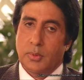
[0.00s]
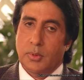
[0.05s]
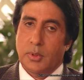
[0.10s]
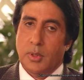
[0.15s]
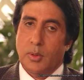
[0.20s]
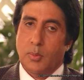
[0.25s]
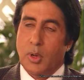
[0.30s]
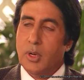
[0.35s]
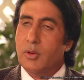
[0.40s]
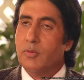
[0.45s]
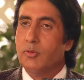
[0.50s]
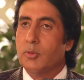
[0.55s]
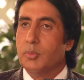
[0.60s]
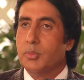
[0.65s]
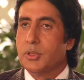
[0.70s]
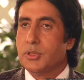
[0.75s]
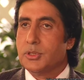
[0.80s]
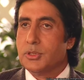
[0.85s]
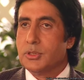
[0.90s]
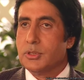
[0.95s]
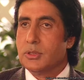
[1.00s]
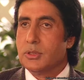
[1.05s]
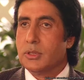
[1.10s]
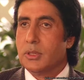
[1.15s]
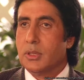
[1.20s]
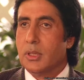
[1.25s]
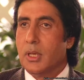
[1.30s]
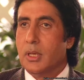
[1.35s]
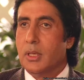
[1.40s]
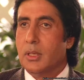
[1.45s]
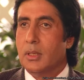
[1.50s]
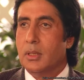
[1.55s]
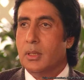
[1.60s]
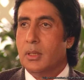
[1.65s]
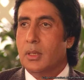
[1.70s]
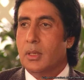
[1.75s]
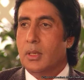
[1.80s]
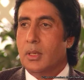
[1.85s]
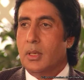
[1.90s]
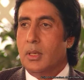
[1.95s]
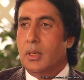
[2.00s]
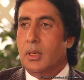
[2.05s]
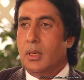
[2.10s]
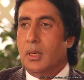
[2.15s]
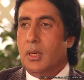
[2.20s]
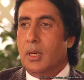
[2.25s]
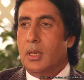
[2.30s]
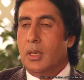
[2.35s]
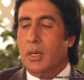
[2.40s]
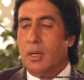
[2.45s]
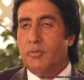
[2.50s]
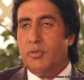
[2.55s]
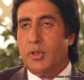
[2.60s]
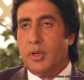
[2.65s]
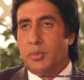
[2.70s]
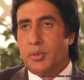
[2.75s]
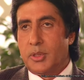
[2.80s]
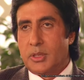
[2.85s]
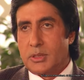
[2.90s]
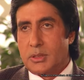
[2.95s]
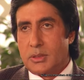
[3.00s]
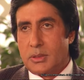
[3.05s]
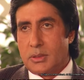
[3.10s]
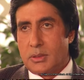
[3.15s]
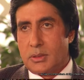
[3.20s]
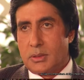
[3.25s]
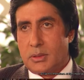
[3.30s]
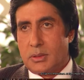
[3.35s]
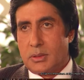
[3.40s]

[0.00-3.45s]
they're wonderful persons, and I, I love their presence,